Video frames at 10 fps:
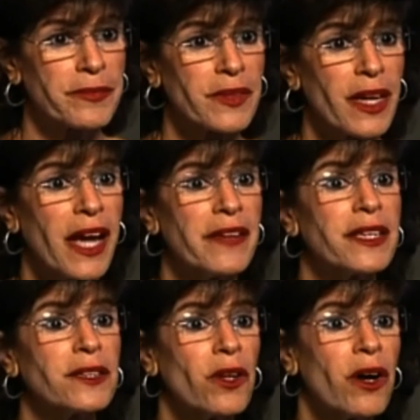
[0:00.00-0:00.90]
And then
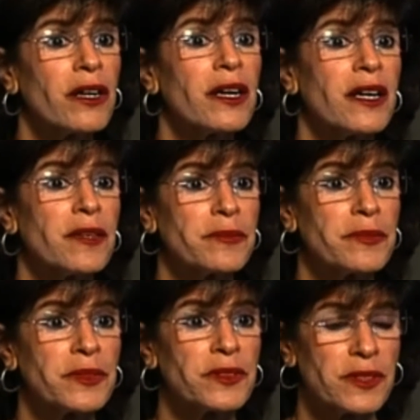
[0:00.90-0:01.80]
along
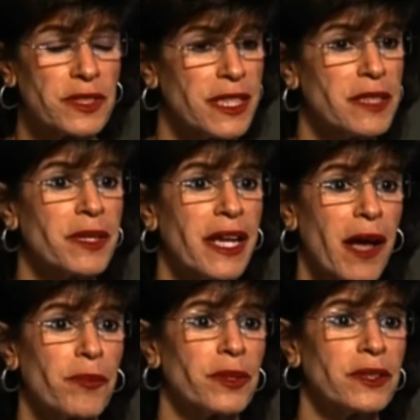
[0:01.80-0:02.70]
comes the team at
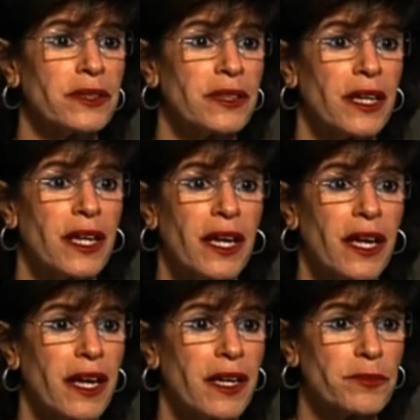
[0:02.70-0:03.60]
Apple,
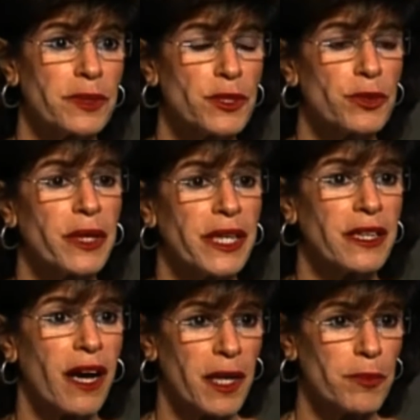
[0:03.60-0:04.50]
and between
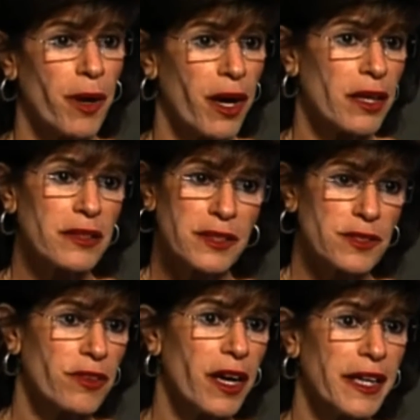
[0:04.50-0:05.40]
iPod, a
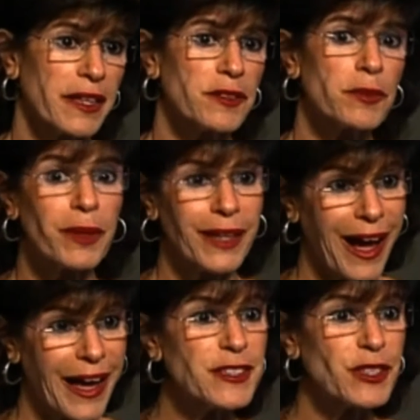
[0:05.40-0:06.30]
device, but
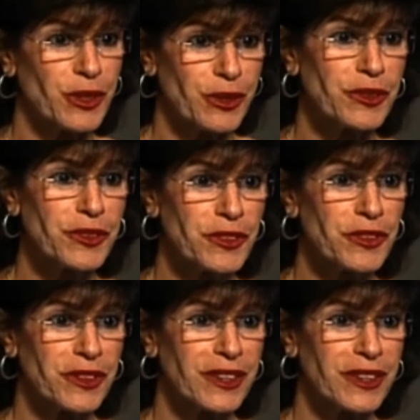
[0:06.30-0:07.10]
iTunes,